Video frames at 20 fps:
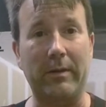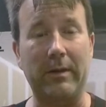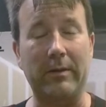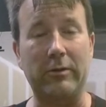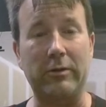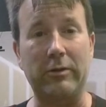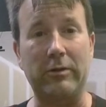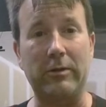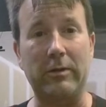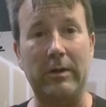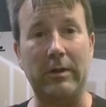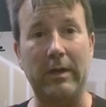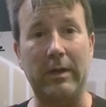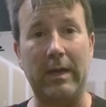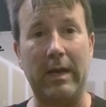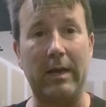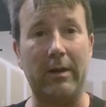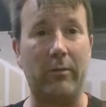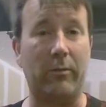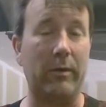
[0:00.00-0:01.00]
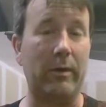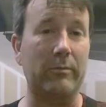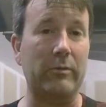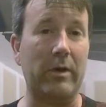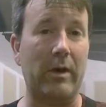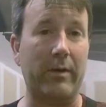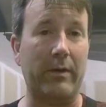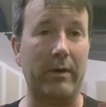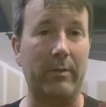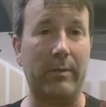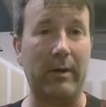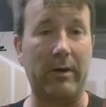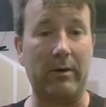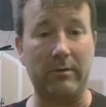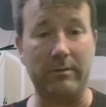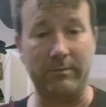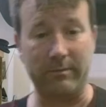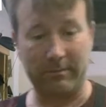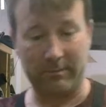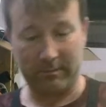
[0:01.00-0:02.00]
get at what I'm talking
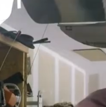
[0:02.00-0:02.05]
about.